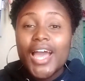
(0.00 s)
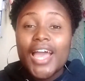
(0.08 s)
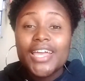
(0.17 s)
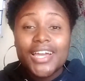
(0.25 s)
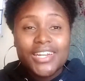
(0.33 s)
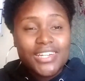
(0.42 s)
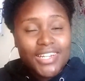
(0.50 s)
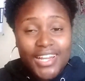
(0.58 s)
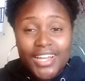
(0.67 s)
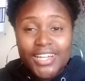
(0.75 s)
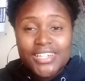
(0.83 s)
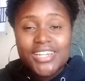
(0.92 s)
I can
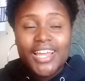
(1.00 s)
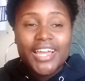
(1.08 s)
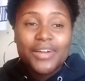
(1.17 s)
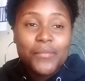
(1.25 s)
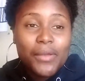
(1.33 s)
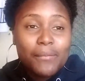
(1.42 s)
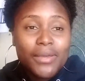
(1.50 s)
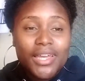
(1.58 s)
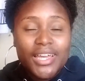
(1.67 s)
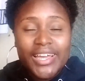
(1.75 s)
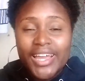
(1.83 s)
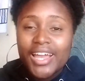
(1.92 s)
relate. Like,
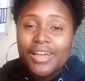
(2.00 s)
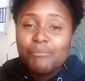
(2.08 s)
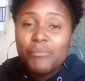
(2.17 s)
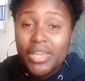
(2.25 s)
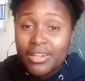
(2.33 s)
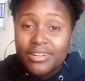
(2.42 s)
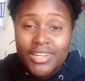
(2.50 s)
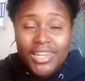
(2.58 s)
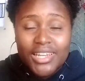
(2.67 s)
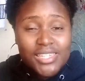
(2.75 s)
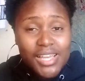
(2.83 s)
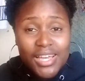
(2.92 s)
maybe being
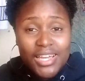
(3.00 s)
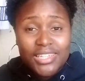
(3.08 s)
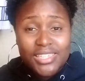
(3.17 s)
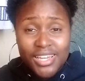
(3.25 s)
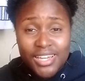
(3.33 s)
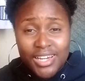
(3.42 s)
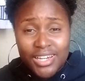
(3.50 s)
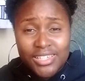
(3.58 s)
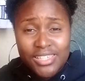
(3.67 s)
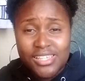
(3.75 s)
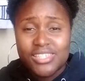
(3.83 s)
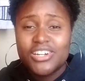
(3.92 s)
real is
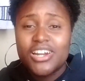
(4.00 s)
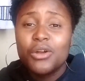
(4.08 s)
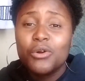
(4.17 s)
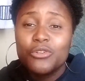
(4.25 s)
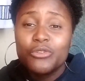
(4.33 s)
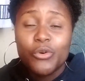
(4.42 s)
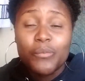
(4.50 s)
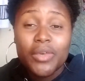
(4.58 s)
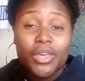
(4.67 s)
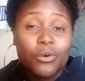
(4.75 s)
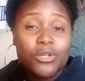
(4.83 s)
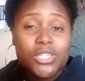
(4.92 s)
a struggle for
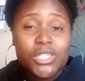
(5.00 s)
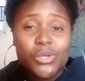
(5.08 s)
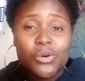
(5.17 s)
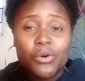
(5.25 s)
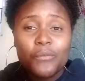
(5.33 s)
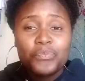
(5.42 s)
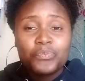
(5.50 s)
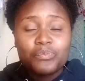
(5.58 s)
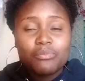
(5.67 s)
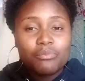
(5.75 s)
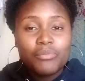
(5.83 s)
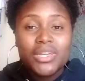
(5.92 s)
me also.
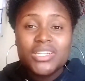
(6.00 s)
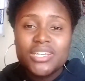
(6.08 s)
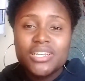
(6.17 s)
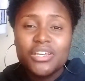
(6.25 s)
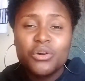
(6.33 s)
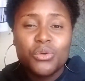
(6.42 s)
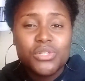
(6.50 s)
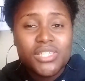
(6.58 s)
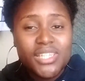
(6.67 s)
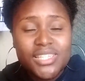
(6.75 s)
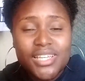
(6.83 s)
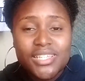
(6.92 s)
Maintaining
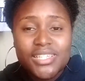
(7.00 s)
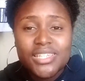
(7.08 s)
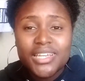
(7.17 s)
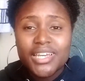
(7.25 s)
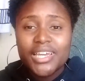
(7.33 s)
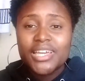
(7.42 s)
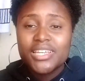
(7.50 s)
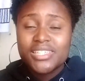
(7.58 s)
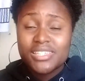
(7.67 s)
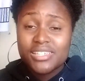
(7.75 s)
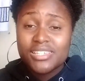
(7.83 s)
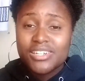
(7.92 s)
consistency
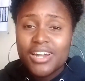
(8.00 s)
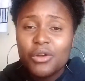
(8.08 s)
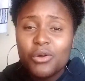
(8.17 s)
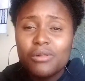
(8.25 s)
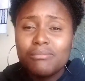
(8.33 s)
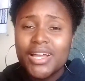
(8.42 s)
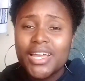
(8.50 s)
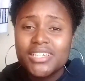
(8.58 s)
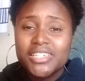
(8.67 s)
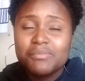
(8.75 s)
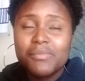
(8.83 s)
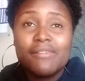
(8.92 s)
is a struggle.
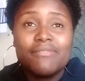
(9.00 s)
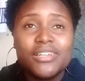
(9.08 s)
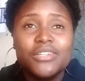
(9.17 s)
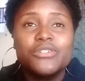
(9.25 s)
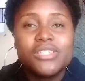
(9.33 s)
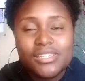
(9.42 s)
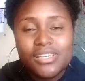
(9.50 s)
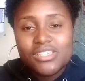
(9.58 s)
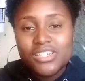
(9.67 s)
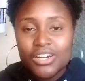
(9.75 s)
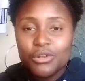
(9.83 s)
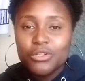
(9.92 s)
Marketing my videos is a
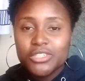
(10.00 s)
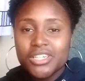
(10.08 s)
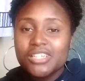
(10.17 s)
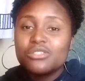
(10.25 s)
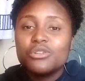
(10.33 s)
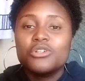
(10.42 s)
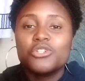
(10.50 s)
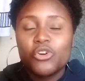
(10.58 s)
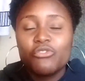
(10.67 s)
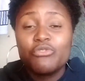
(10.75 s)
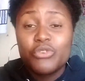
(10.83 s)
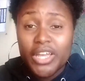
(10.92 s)
struggle. Just don't
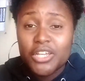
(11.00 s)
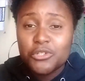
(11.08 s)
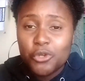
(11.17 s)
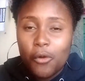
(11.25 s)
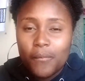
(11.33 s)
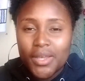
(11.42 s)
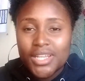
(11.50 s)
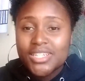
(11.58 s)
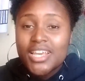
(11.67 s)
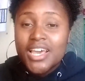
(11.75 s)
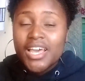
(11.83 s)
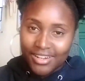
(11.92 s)
forget to comment.
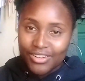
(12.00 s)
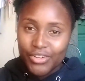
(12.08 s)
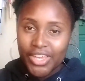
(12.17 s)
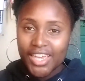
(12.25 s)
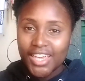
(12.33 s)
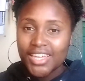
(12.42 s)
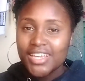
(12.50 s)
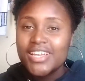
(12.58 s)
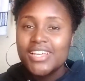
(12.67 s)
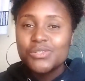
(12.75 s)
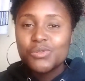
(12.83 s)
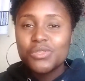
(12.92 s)
Okay,
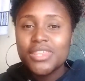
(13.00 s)
so